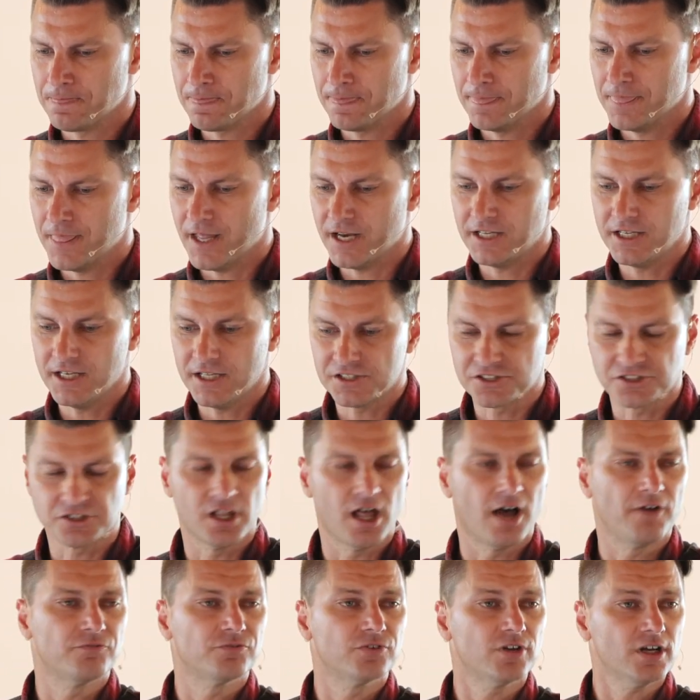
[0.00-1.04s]
that He has
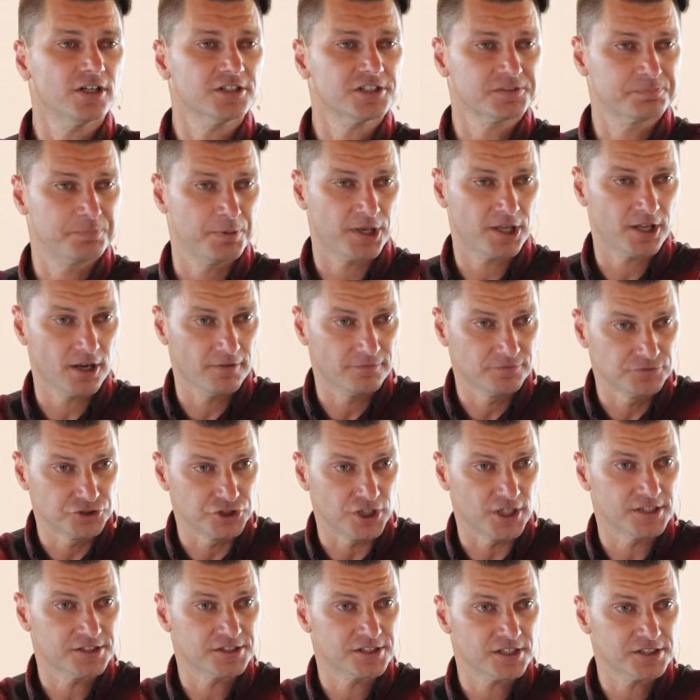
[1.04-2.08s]
loved us, speaking of
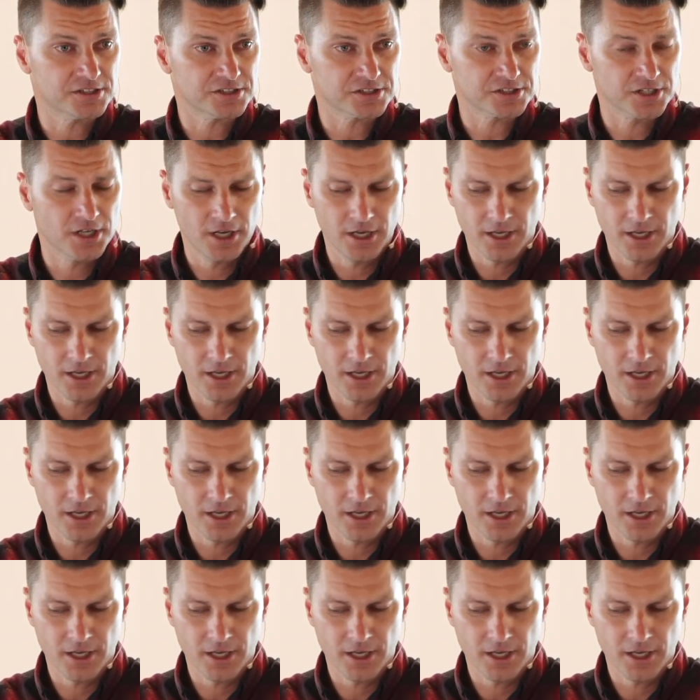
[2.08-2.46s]
Jesus,